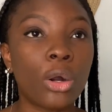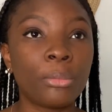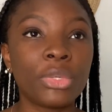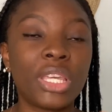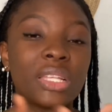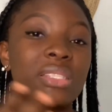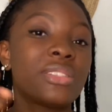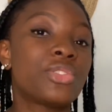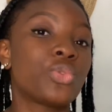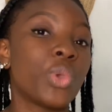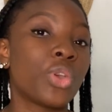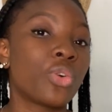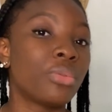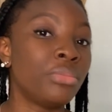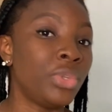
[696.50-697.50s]
get into a
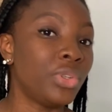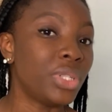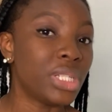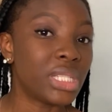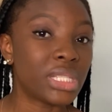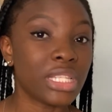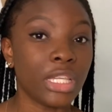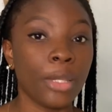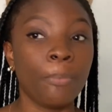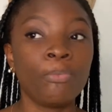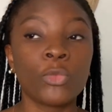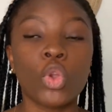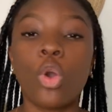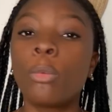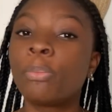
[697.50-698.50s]
community
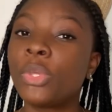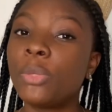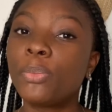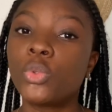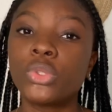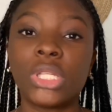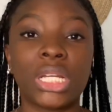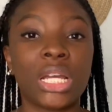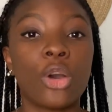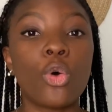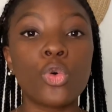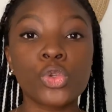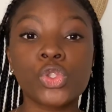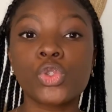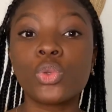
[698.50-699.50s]
of people that are
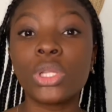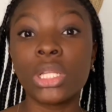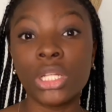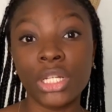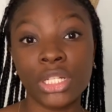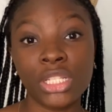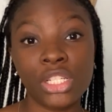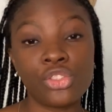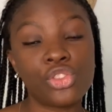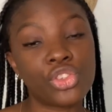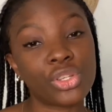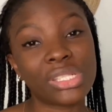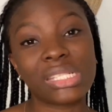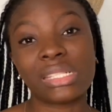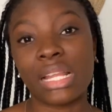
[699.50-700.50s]
also learning
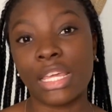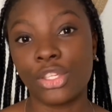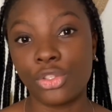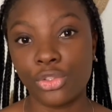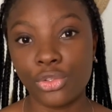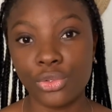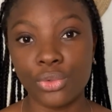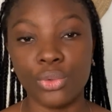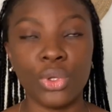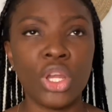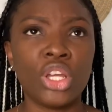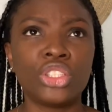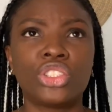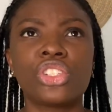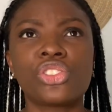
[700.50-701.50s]
just like you,
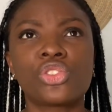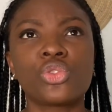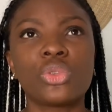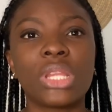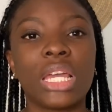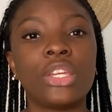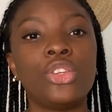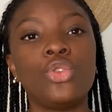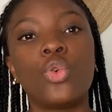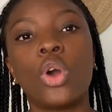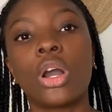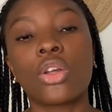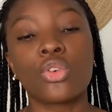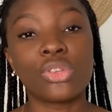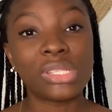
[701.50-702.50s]
just so that you are
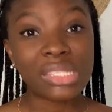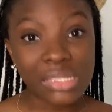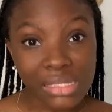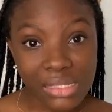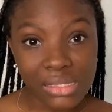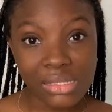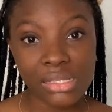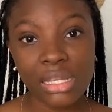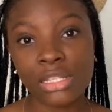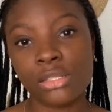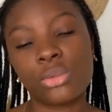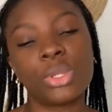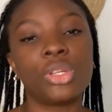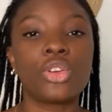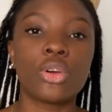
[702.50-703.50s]
consistent when
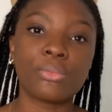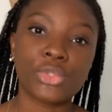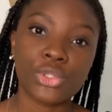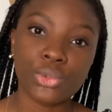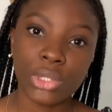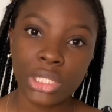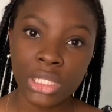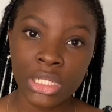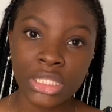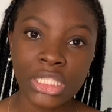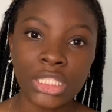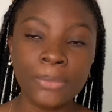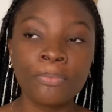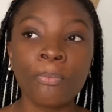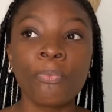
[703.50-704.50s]
it comes to learning.
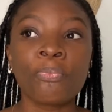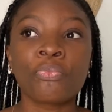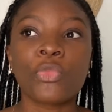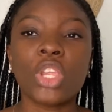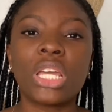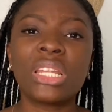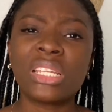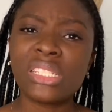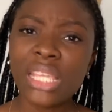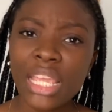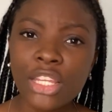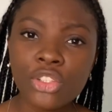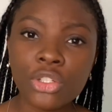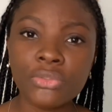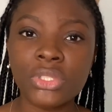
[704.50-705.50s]
And at the end
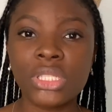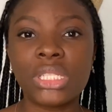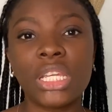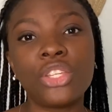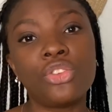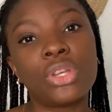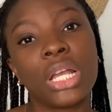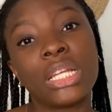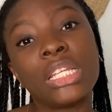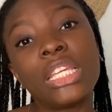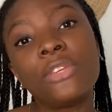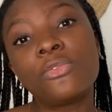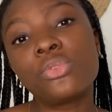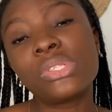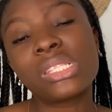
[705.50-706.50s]
of the day, you can
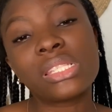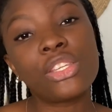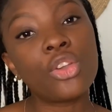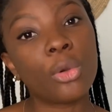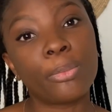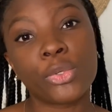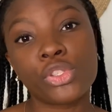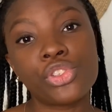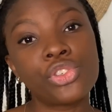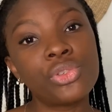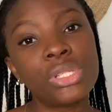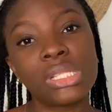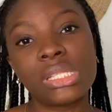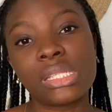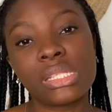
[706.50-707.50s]
even see
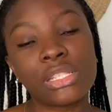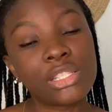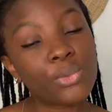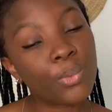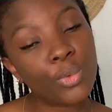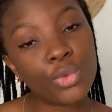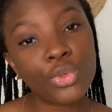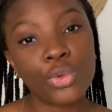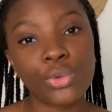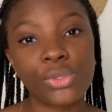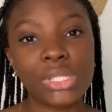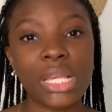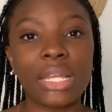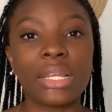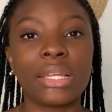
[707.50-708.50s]
opportunities, who knows,
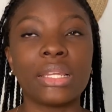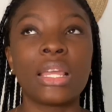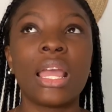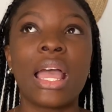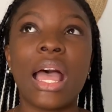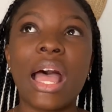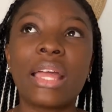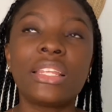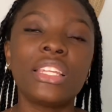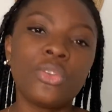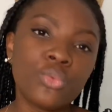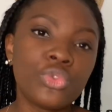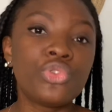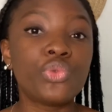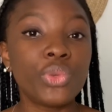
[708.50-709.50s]
and it
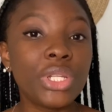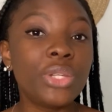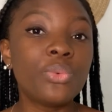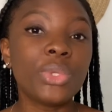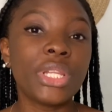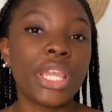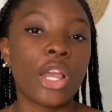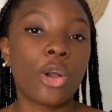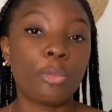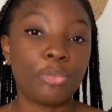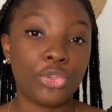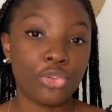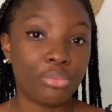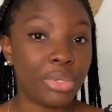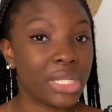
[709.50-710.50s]
would really, really help you,
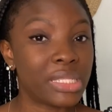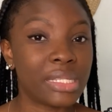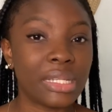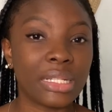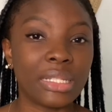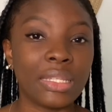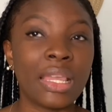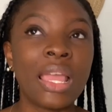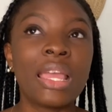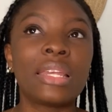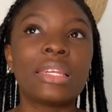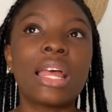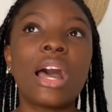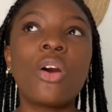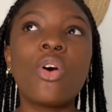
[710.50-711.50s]
basically.
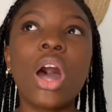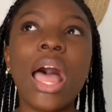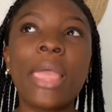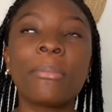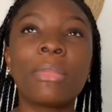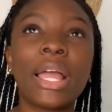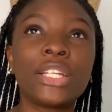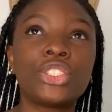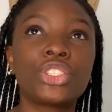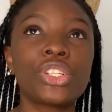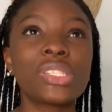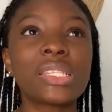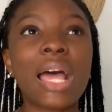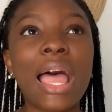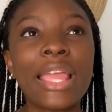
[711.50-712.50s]
Now, I
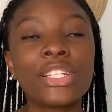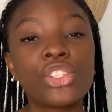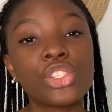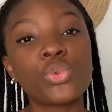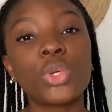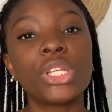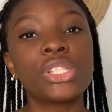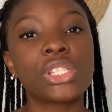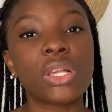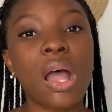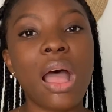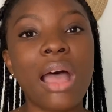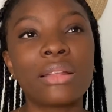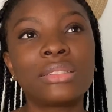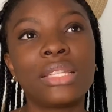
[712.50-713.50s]
just wanted to
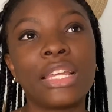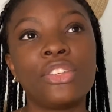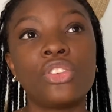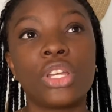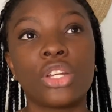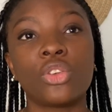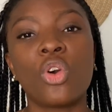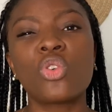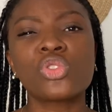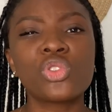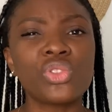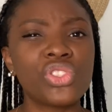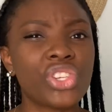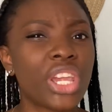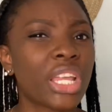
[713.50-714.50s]
add that you can also
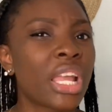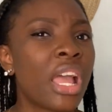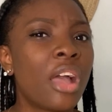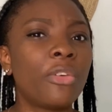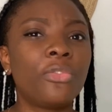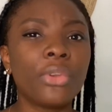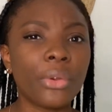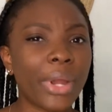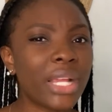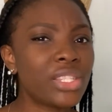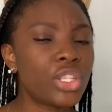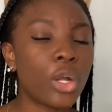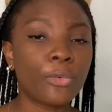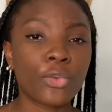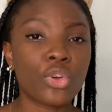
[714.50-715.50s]
check variety
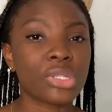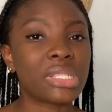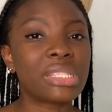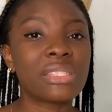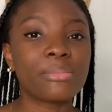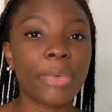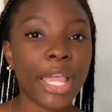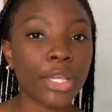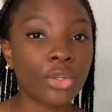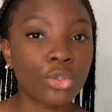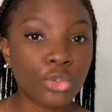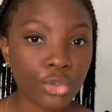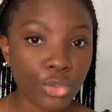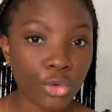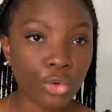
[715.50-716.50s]
of courses by
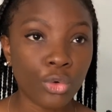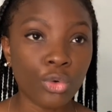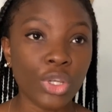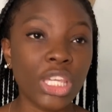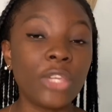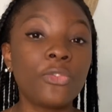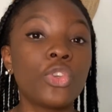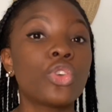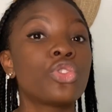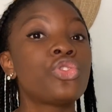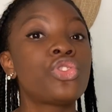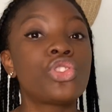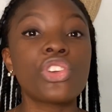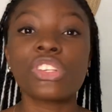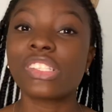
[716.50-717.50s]
Google if you're
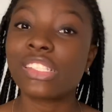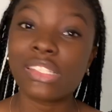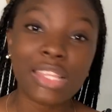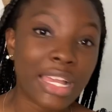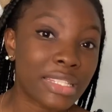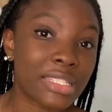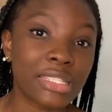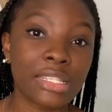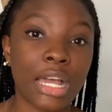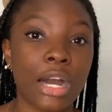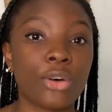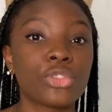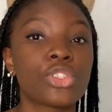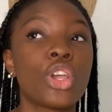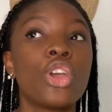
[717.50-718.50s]
just starting
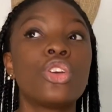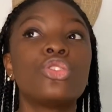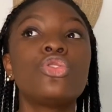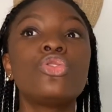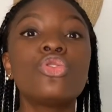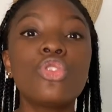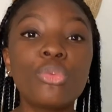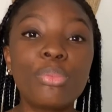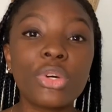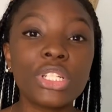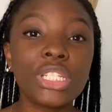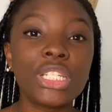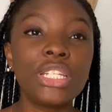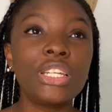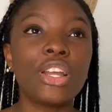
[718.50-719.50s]
out.
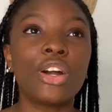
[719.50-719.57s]
Nobody,